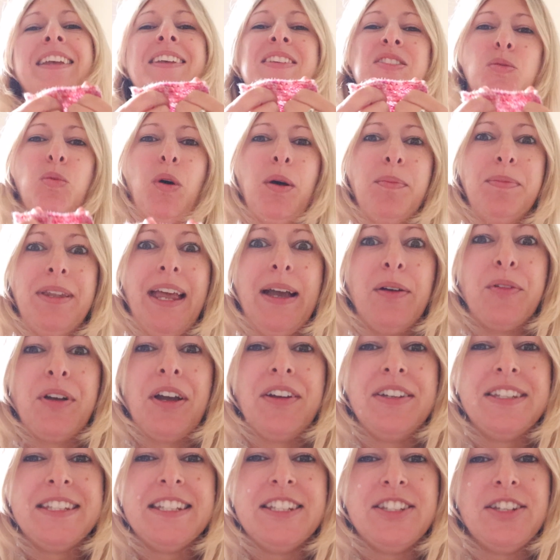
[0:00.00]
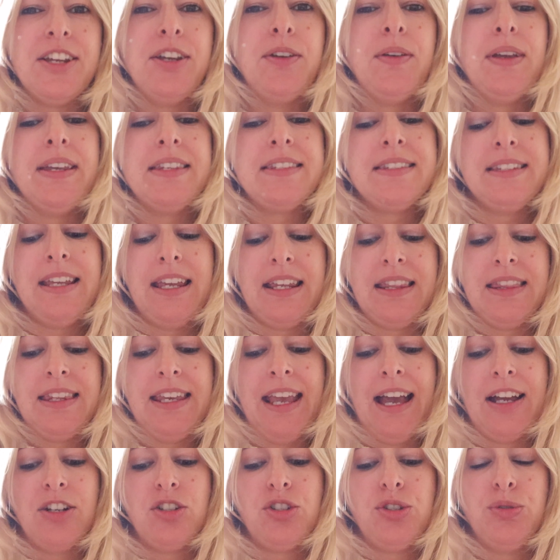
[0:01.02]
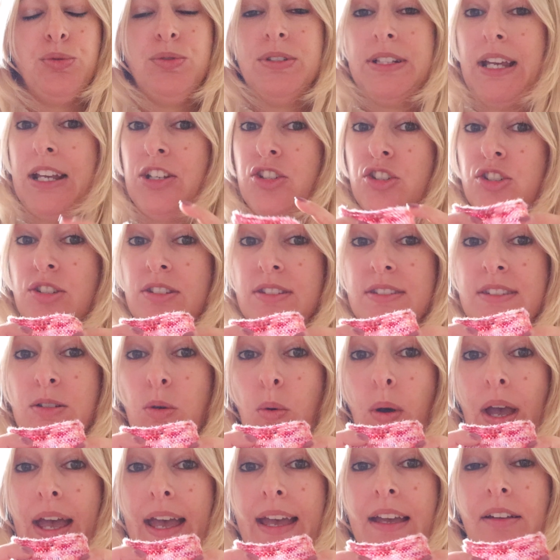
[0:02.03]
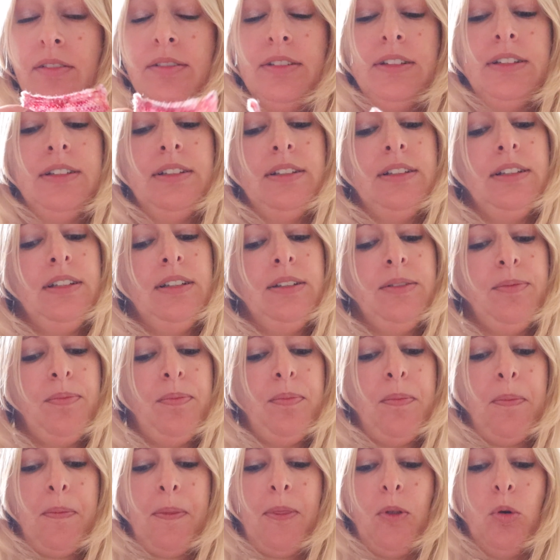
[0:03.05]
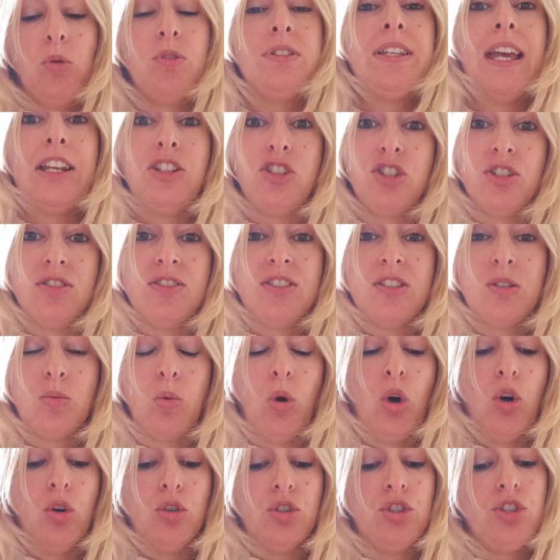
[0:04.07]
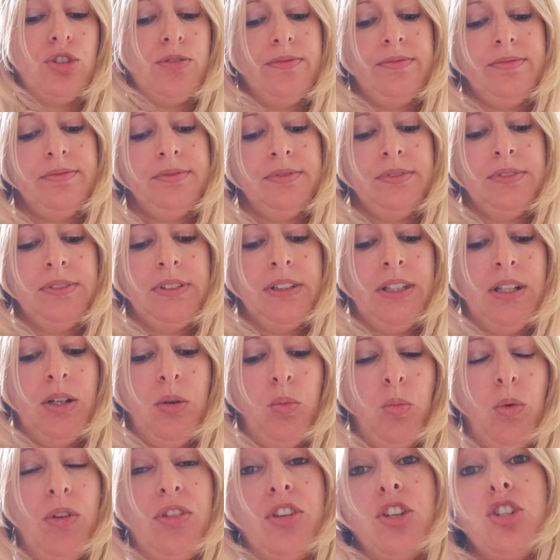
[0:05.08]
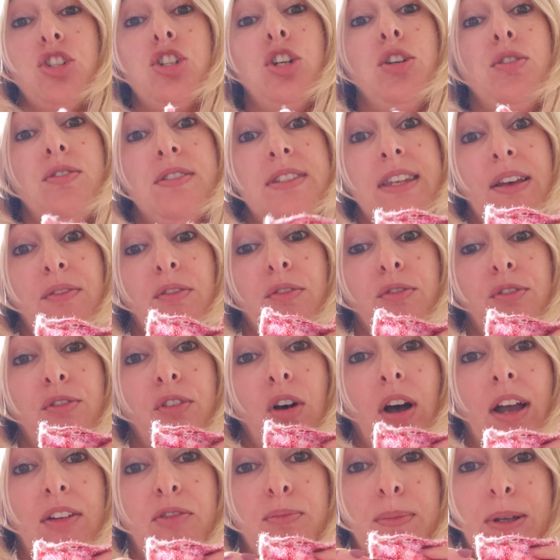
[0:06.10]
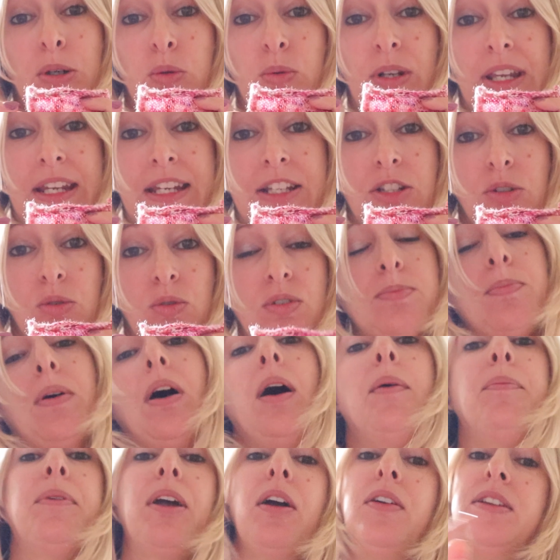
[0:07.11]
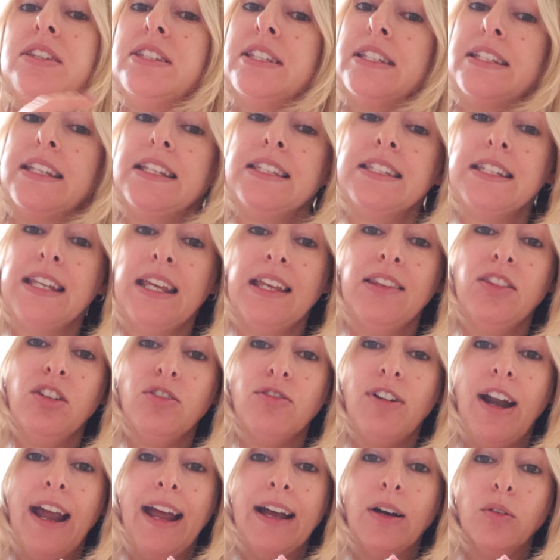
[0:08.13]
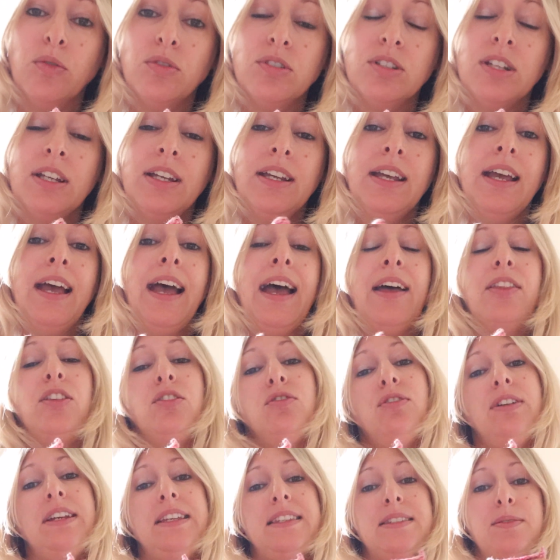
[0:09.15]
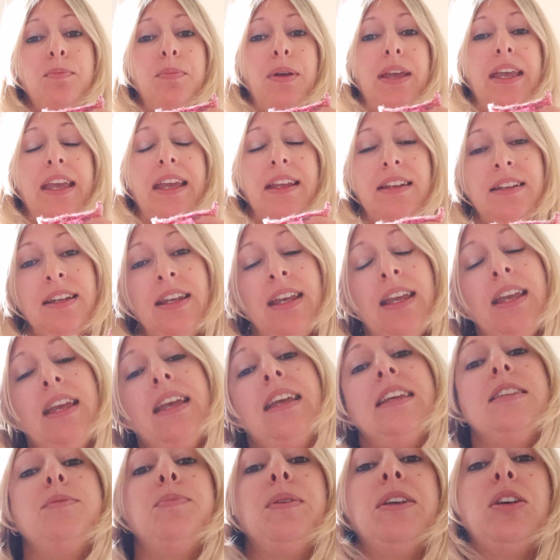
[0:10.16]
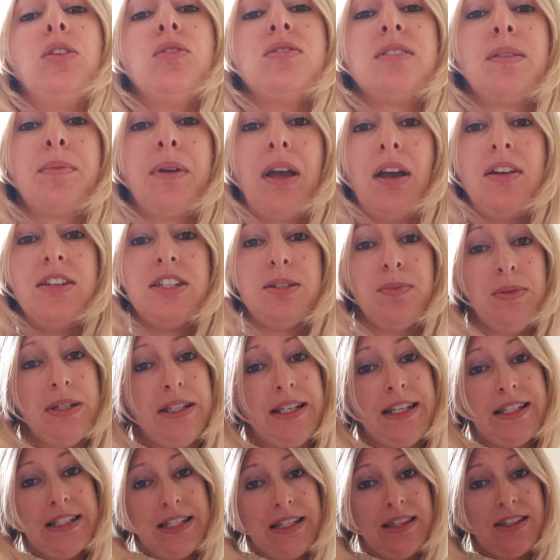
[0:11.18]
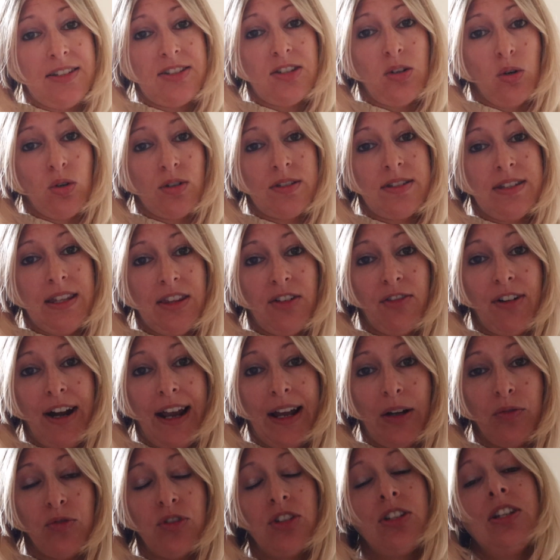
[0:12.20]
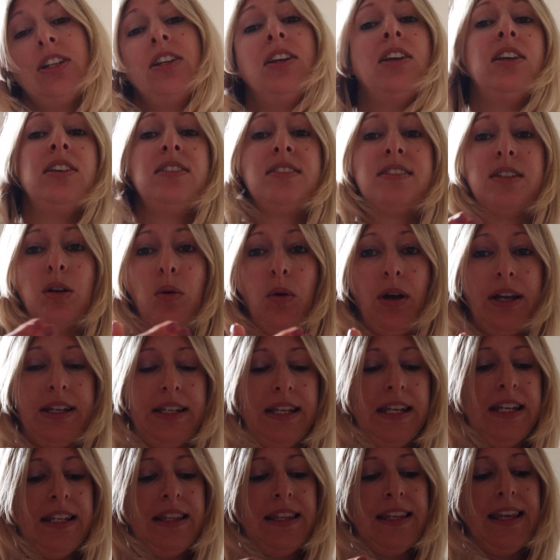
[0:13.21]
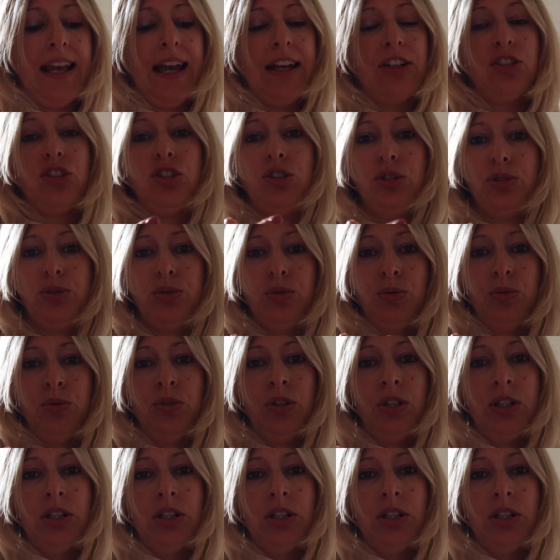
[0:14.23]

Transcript: So what I'm now going to do is knit the actual tension square or tension swatch with the 275mm needles, but I'm going to knit it in the round, and the reason being is because I'm going to be knitting the socks in the round, so I need the actual